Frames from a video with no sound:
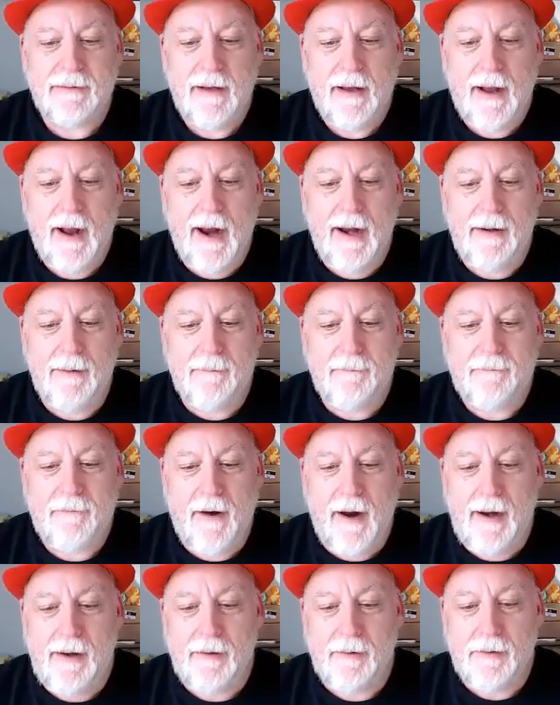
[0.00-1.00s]
item
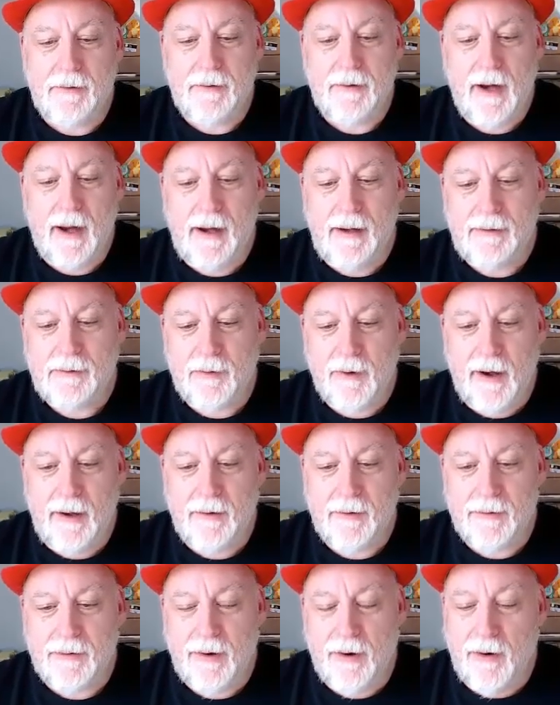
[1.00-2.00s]
finder, a
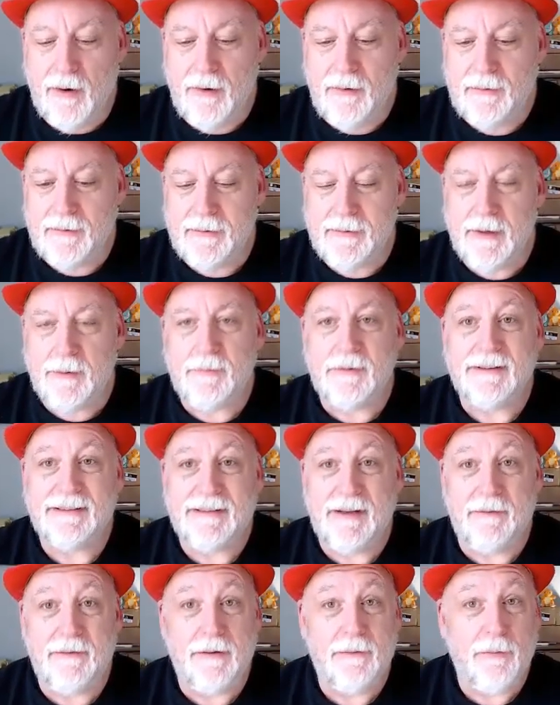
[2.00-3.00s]
trainer card, the number
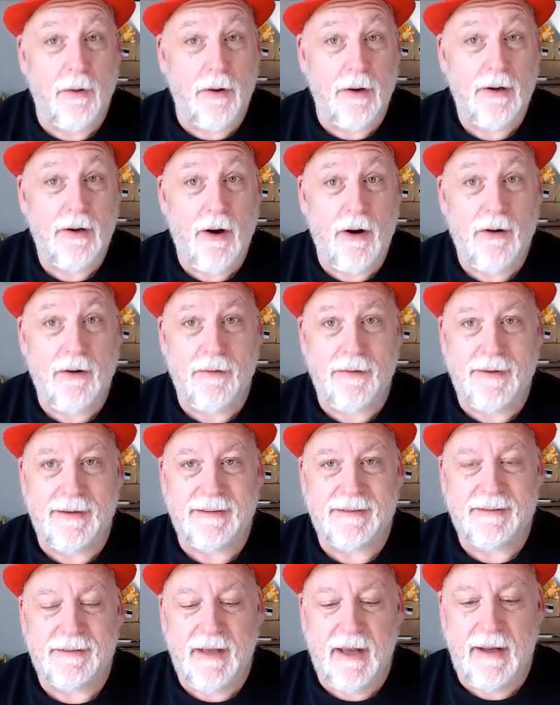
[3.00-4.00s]
74 card of
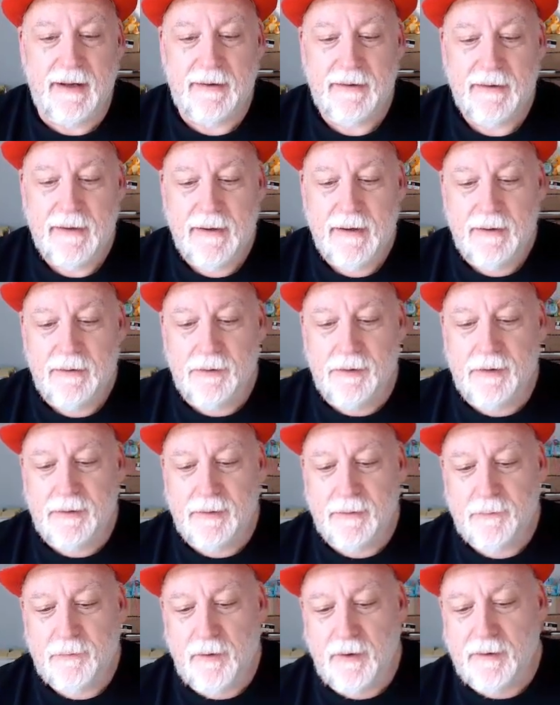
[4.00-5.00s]
this set. Looking at
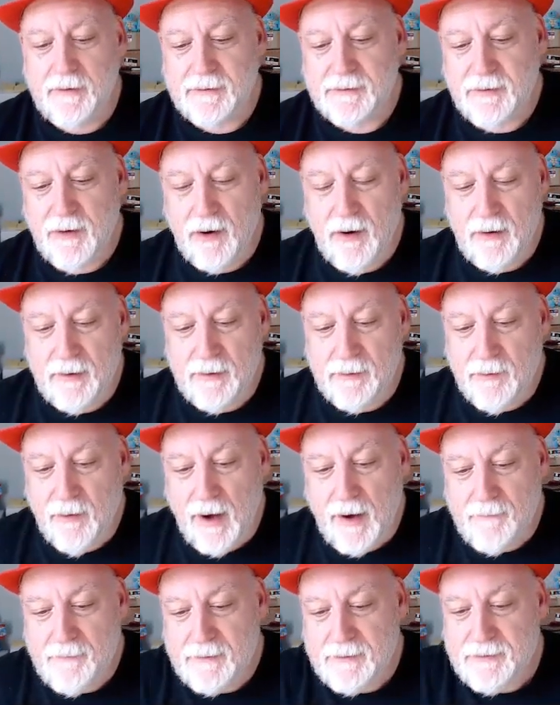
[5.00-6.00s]
the front of this card in
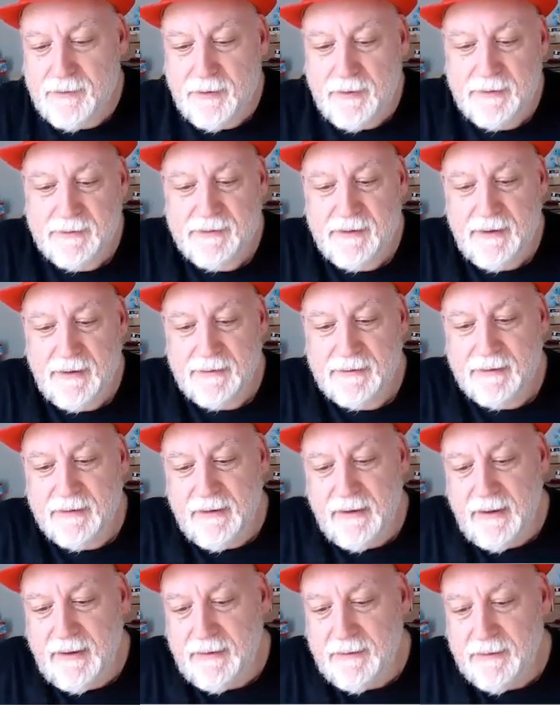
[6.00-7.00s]
graphics, you can see it's
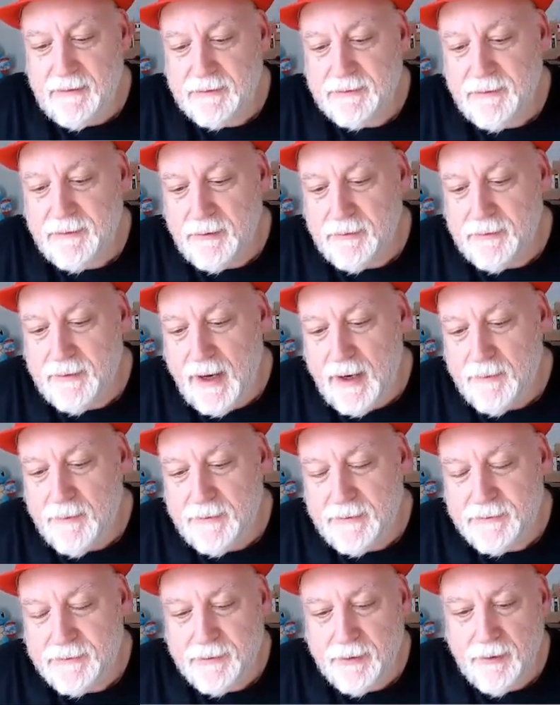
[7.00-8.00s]
clean. There's no
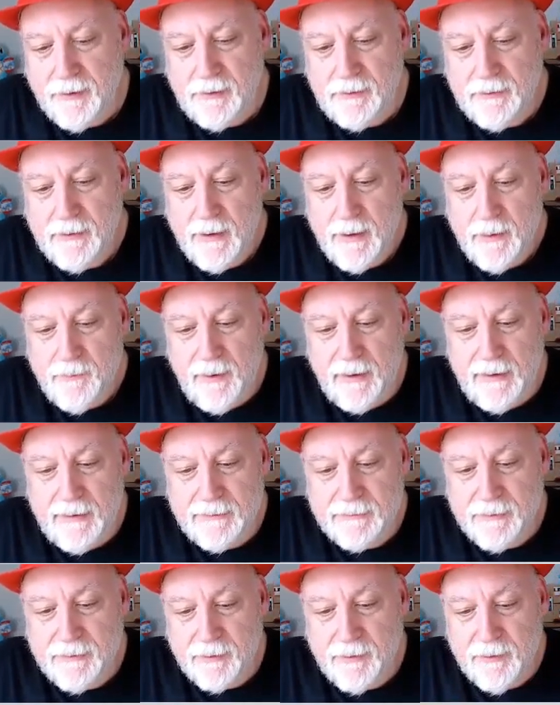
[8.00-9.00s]
damage, dirt,
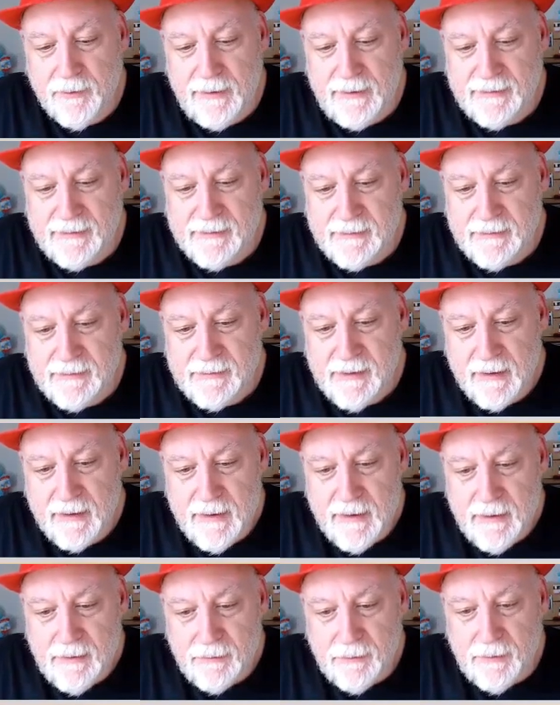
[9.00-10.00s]
bends, or creases.
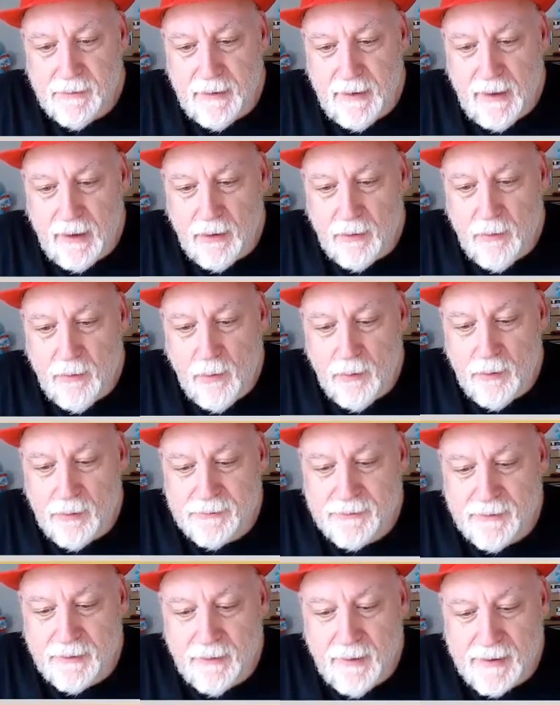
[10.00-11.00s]
Looking at our corners
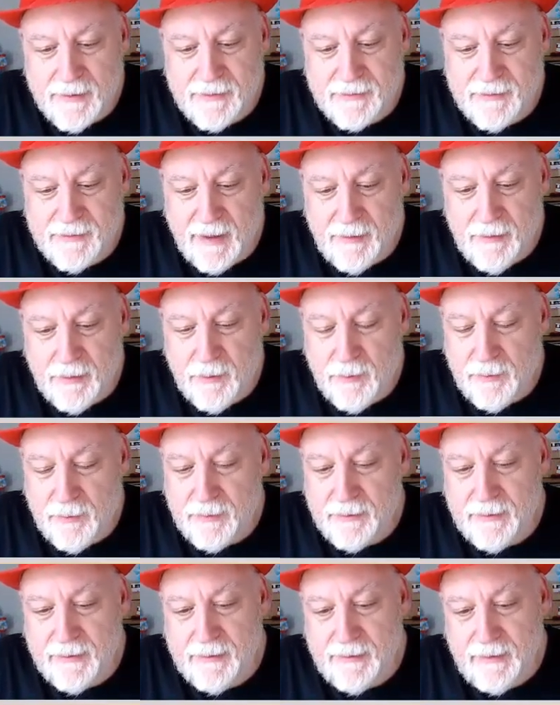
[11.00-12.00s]
and our edges, they look
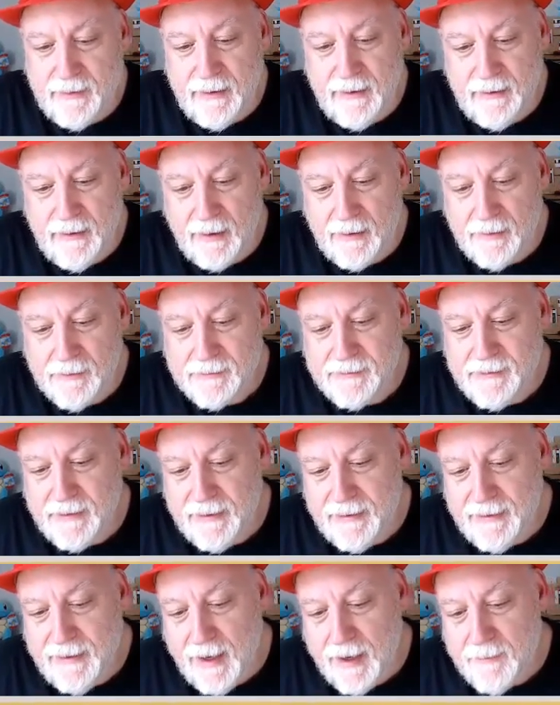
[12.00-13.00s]
really clean. I don't see
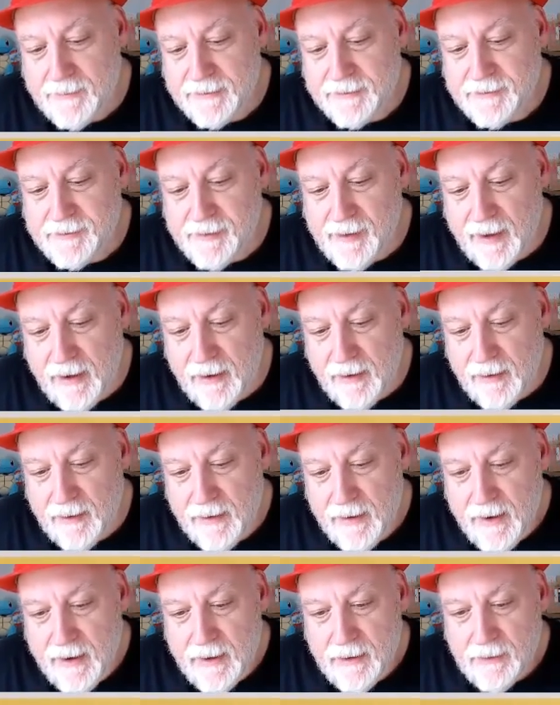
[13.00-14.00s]
any damage there.
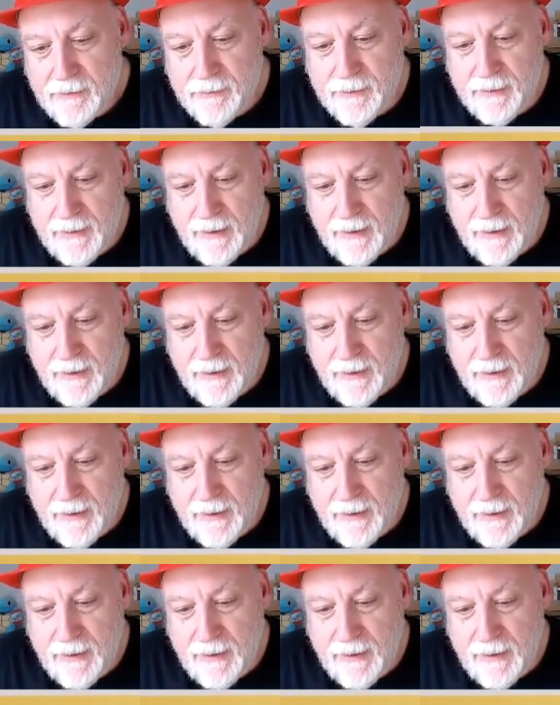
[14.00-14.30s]
Looking at